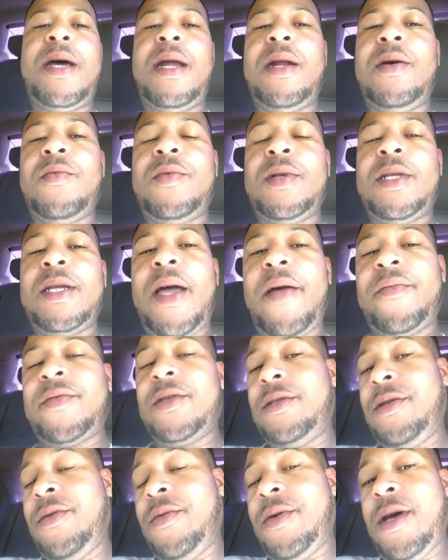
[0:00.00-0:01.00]
I don't really have
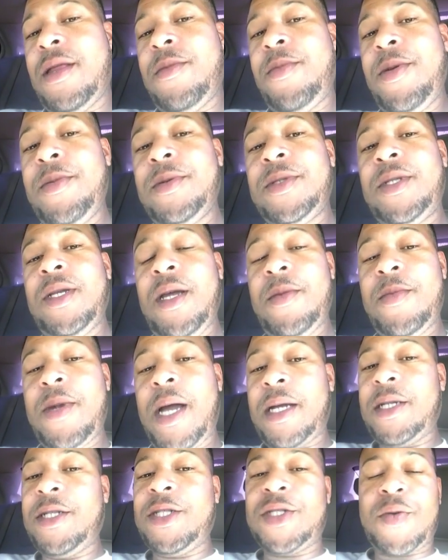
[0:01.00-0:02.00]
to do what other people tell me.
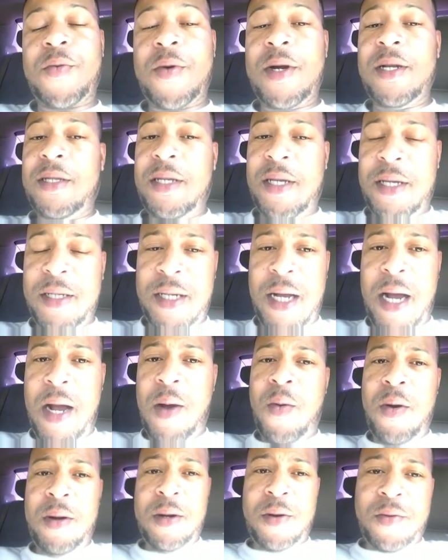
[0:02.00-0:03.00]
I can just run things how I
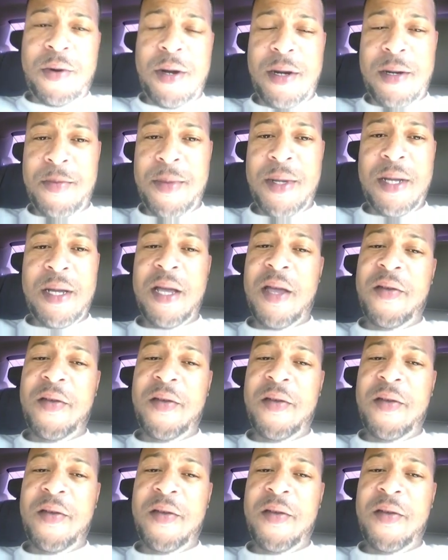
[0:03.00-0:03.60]
want to run them.